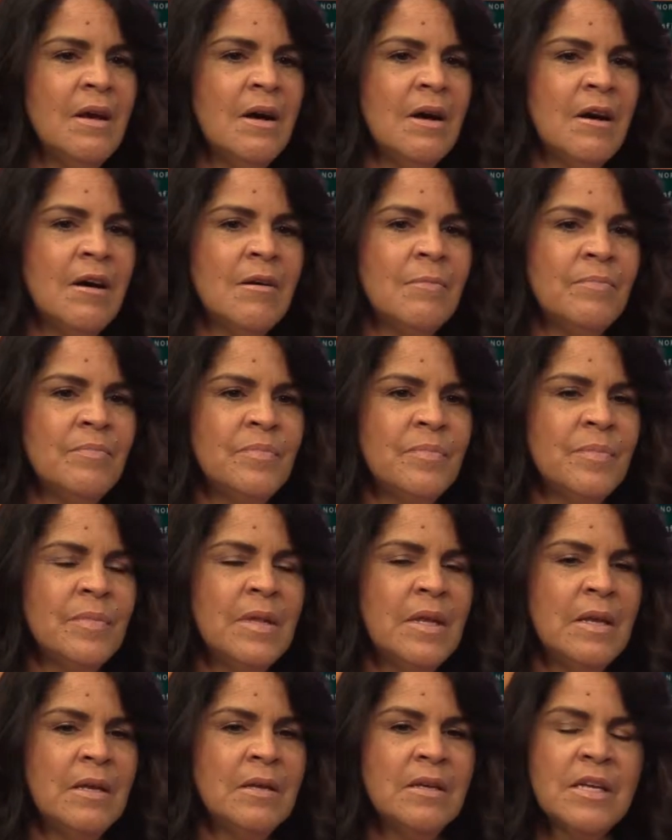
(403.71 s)
Um,
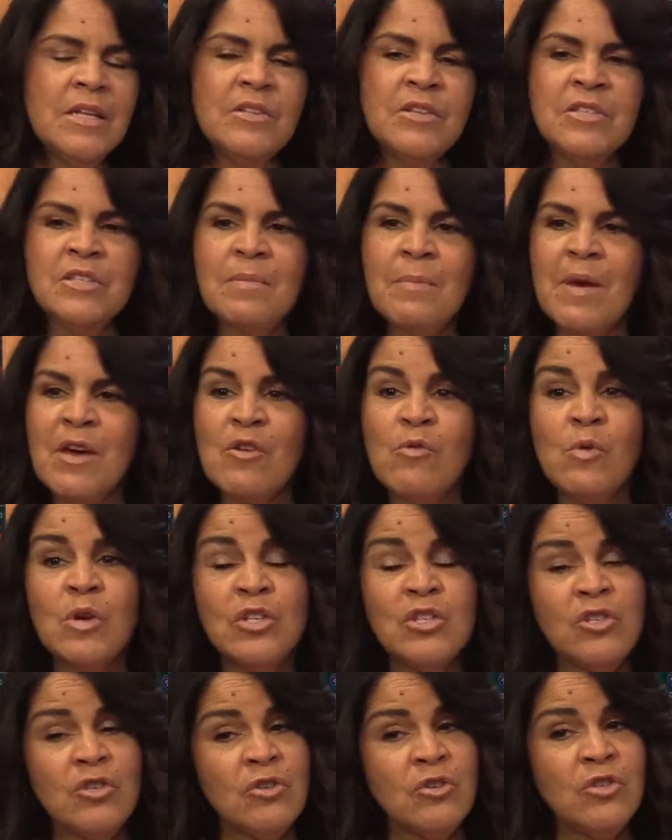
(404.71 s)
it doesn't matter
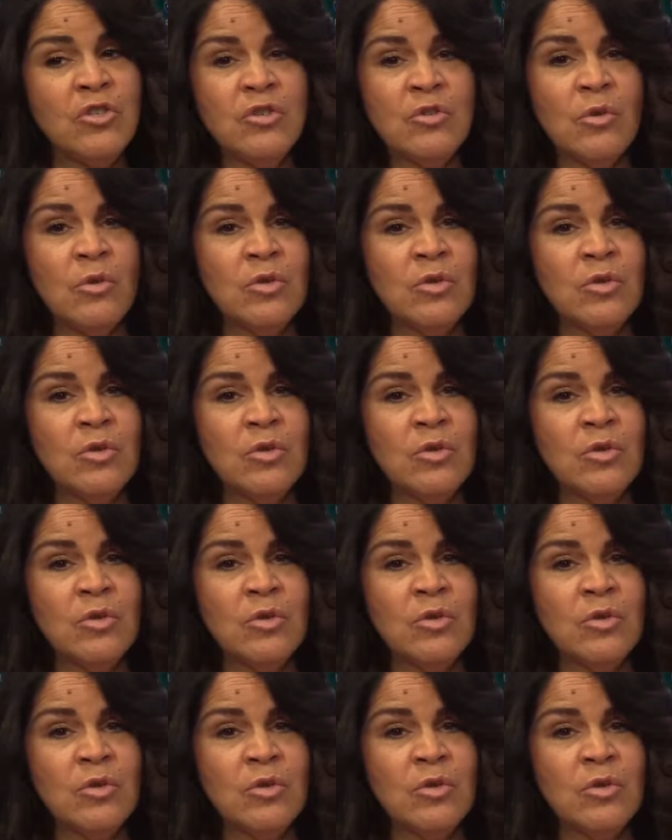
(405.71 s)
what church you